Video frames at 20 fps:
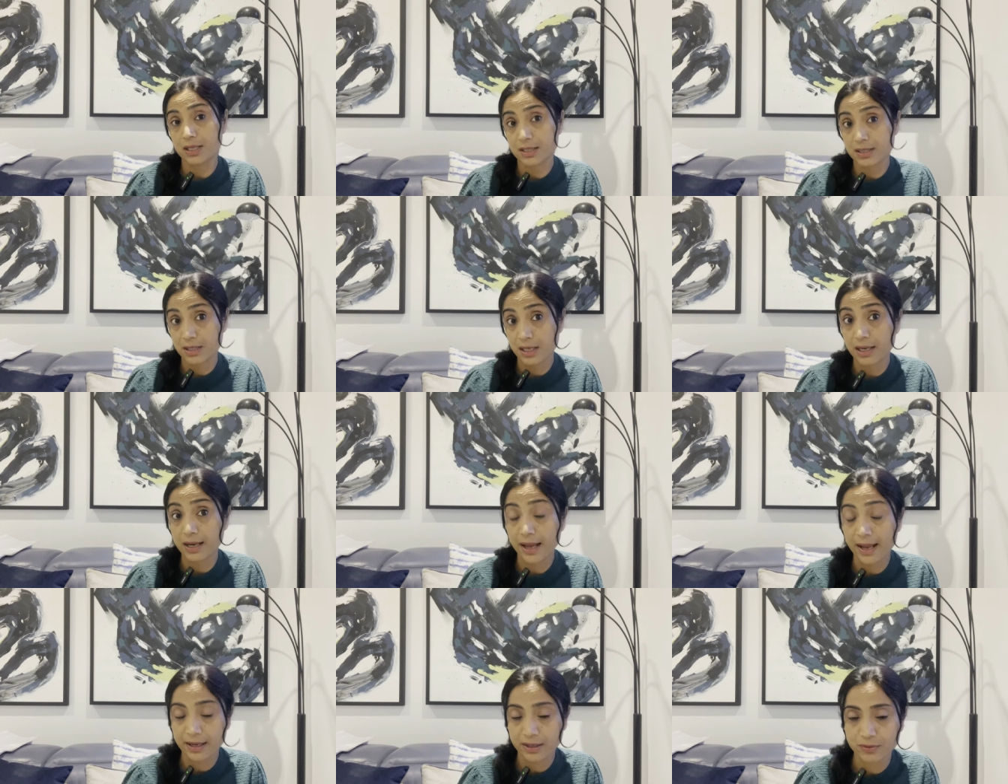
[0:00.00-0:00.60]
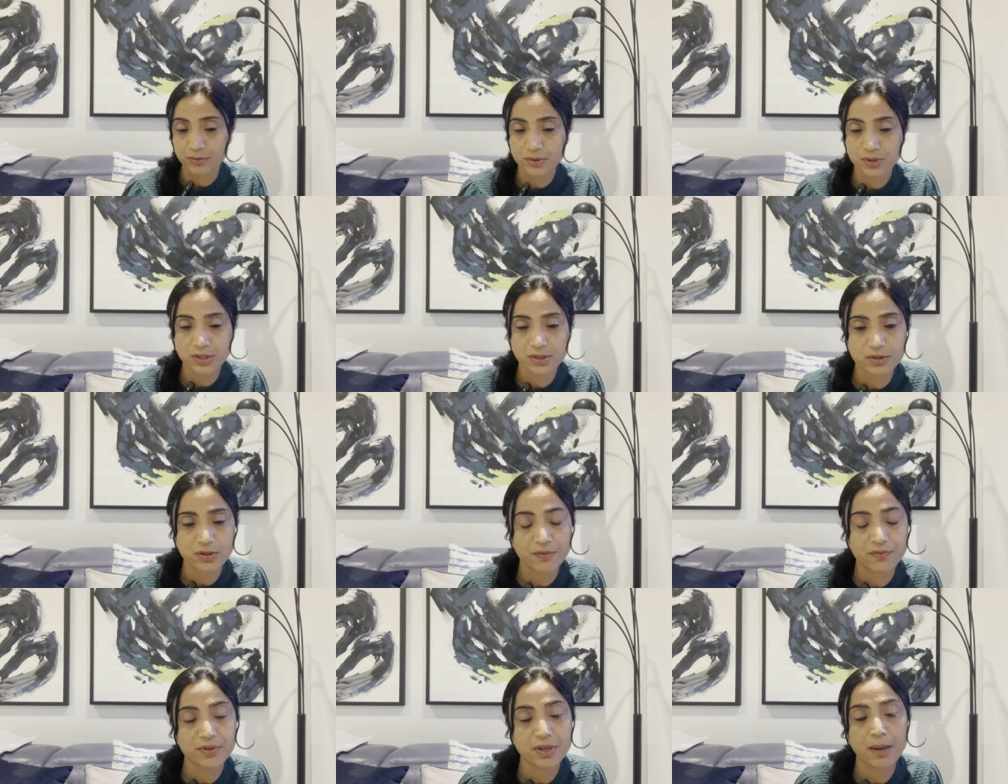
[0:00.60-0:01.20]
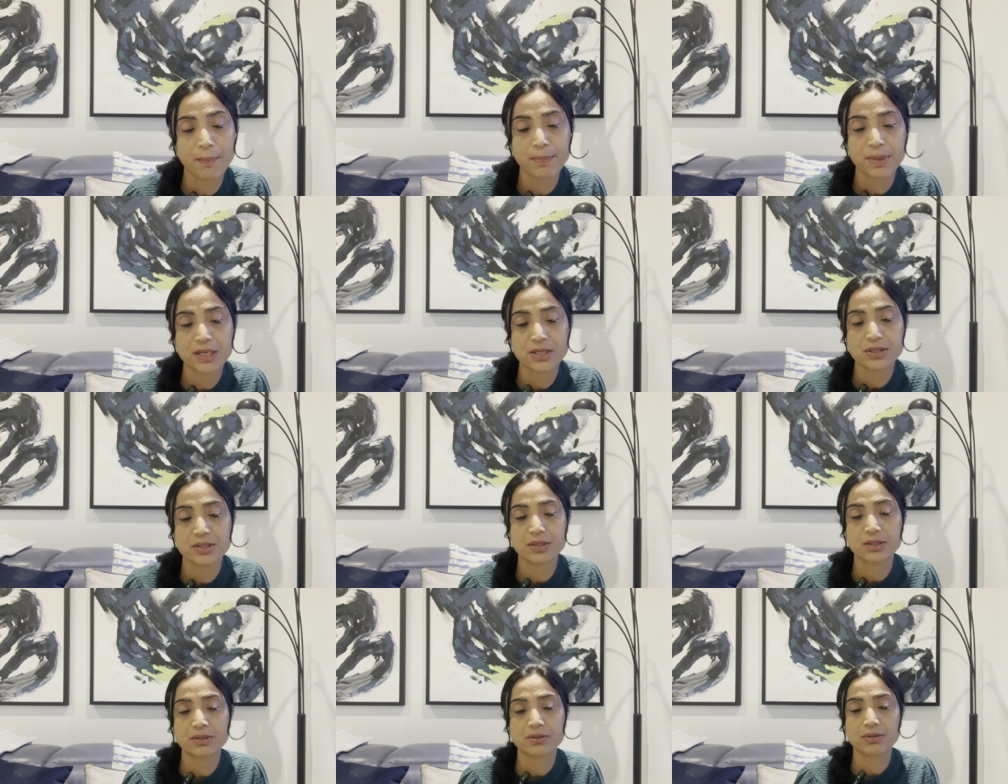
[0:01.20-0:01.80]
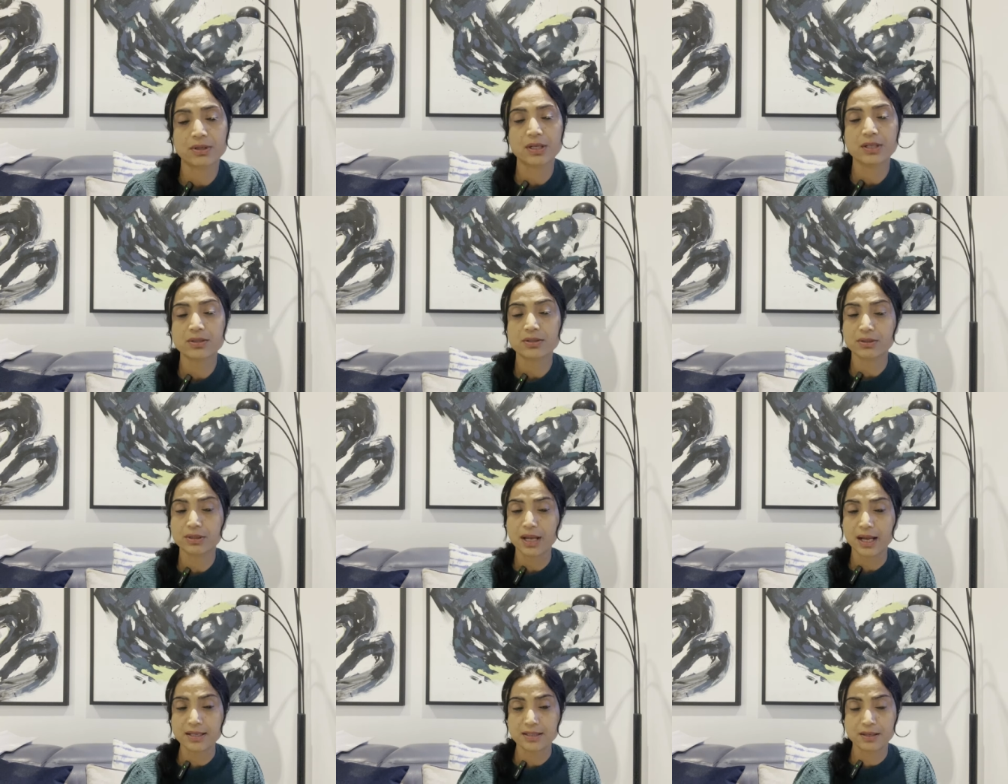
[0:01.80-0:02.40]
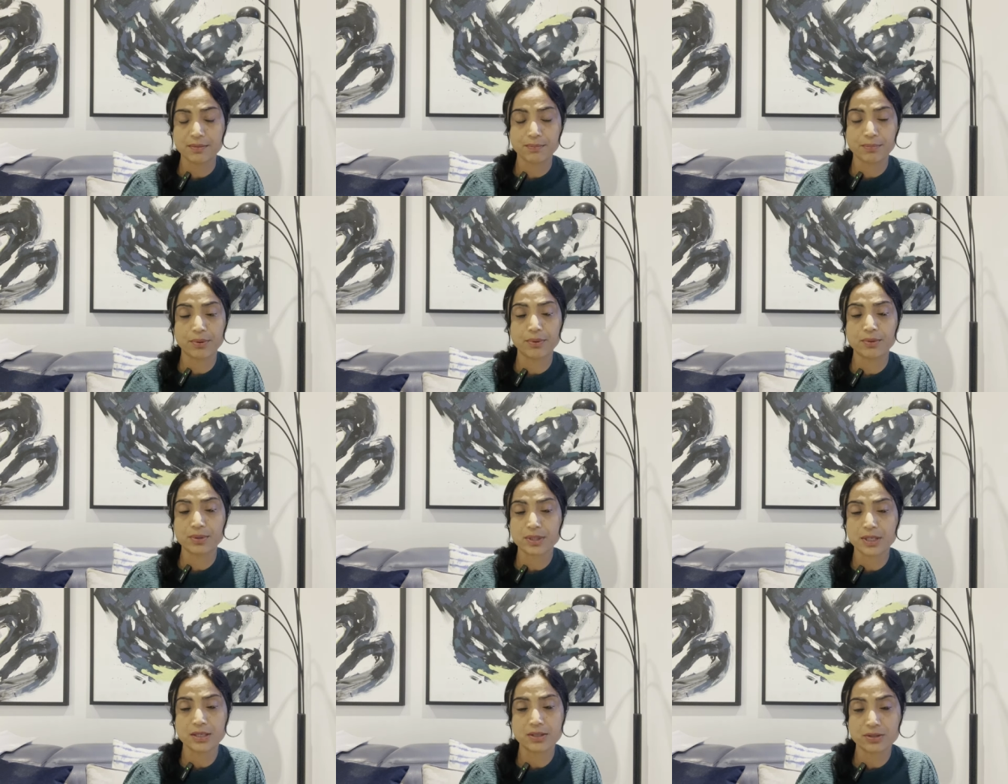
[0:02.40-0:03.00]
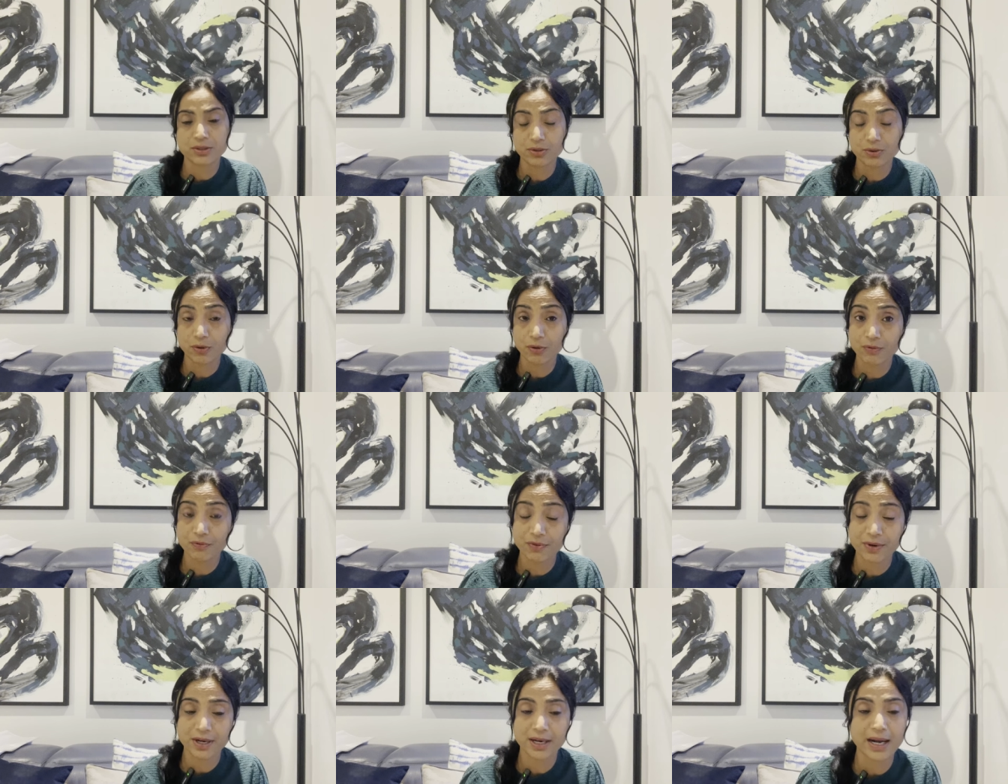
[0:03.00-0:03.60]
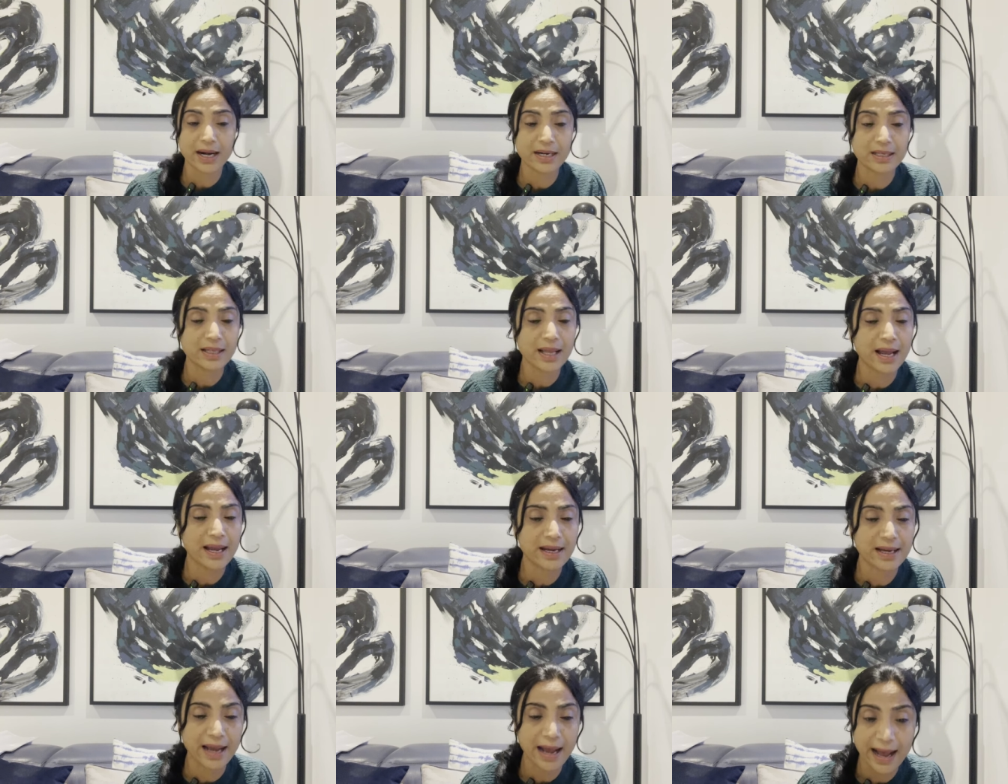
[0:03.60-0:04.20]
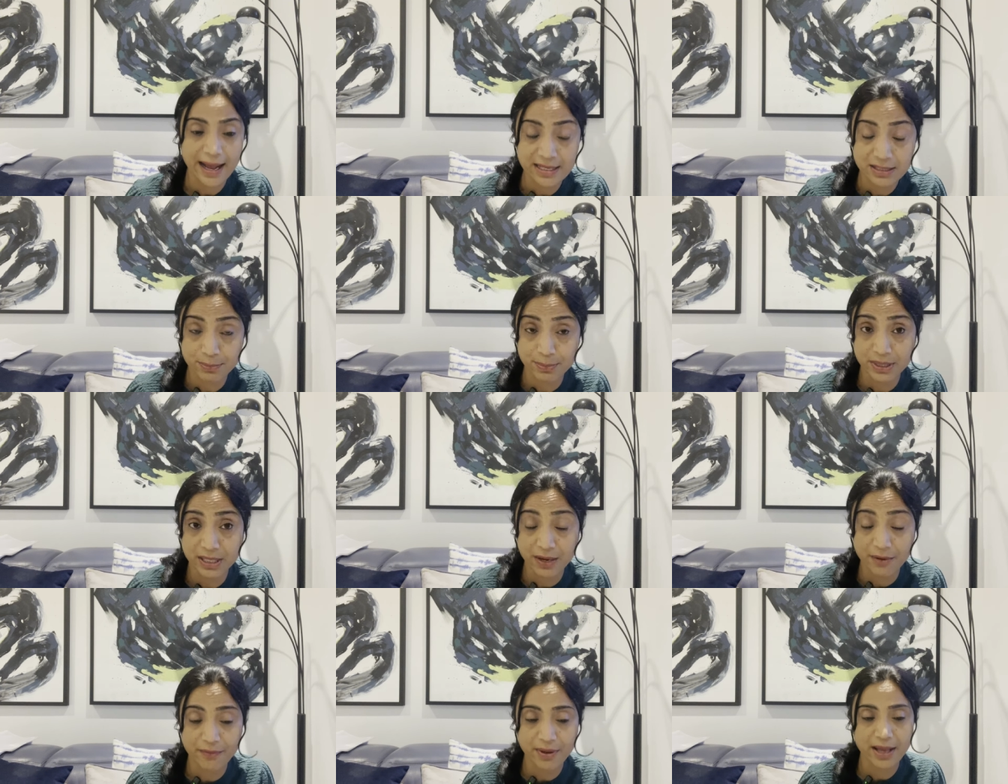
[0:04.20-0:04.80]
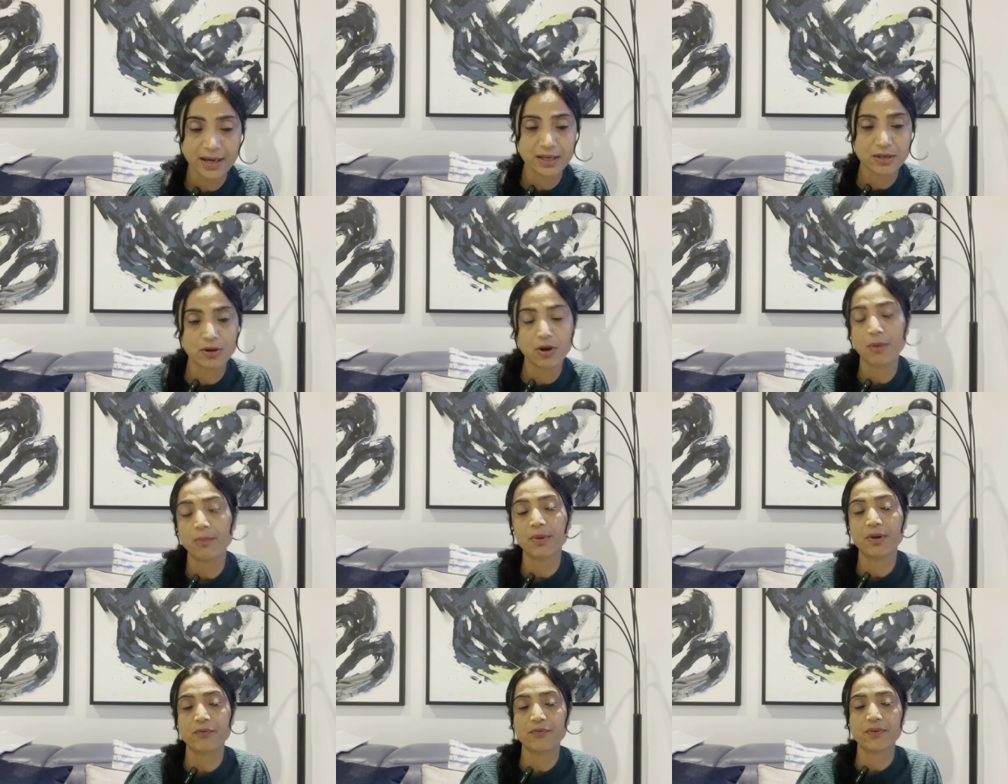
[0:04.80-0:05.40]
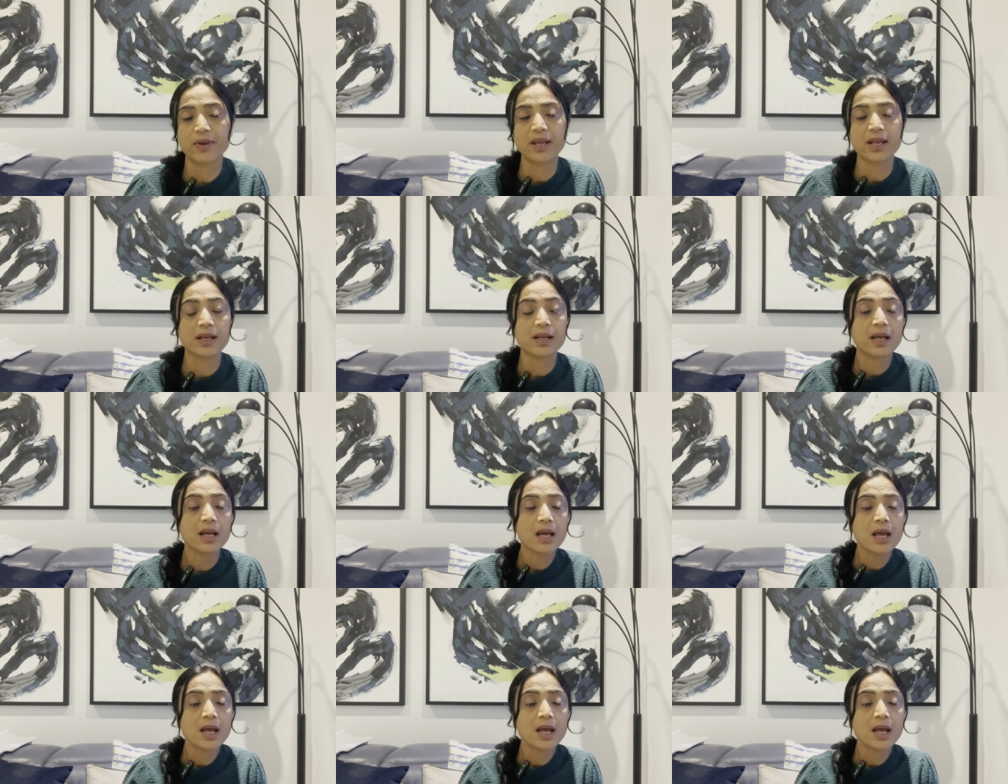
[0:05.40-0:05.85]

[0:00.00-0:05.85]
is the diagnosis of that patient okay so that's important so don't forget that it has been a very common fail